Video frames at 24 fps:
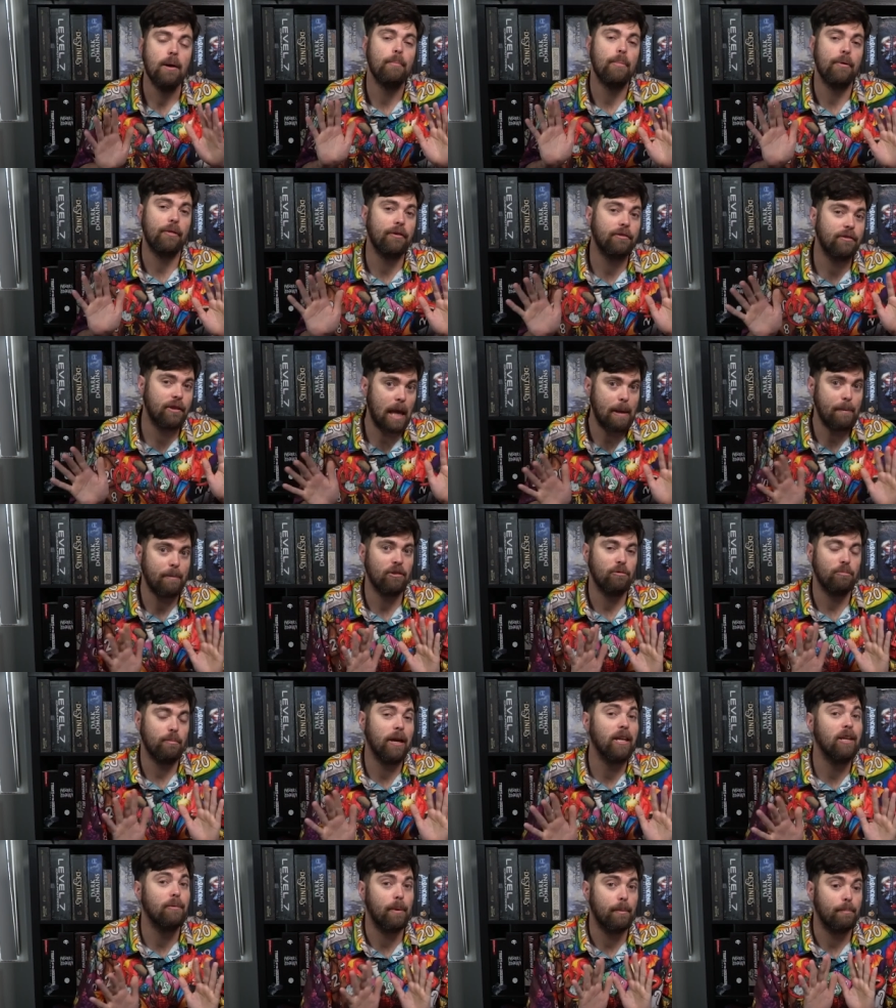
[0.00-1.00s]
But this game is
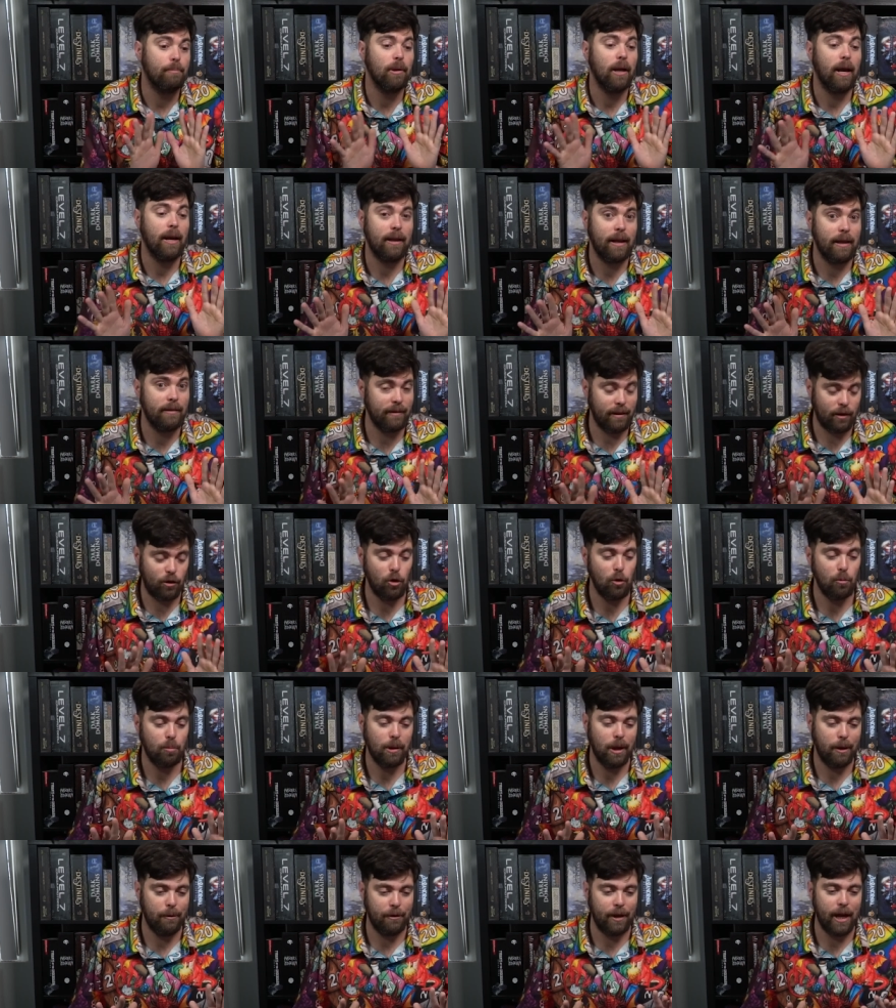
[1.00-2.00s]
made to be played as a
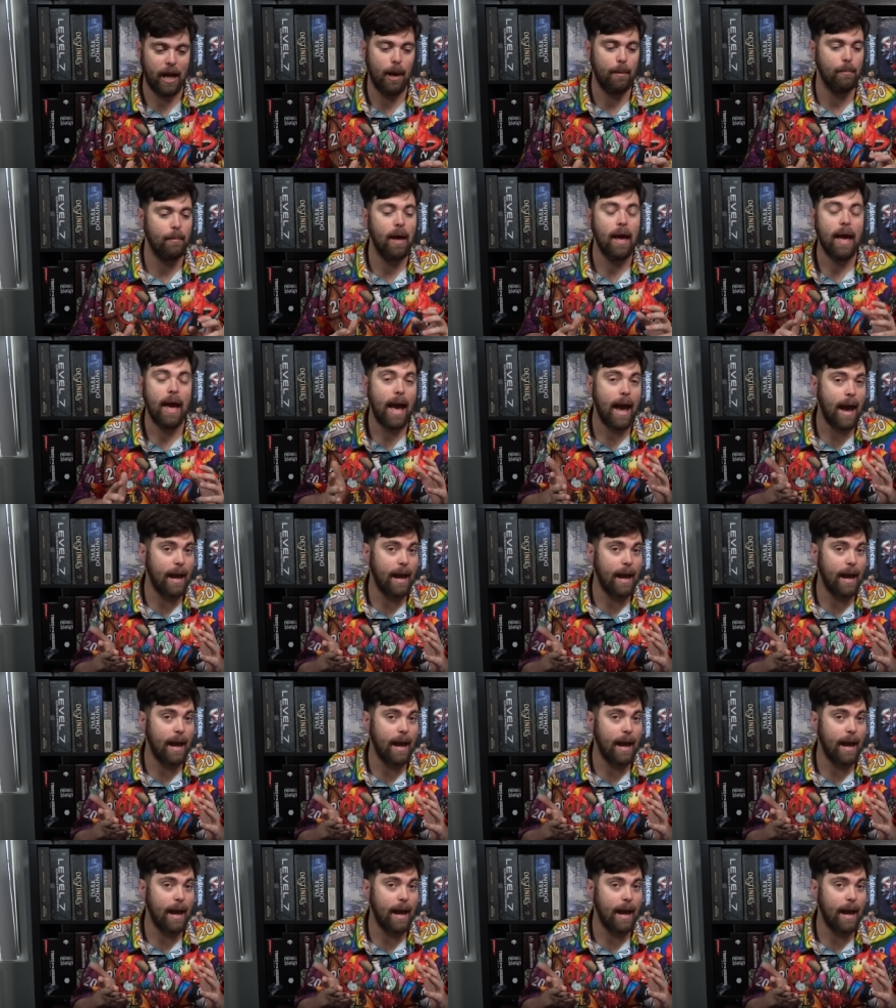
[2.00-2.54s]
two-player game,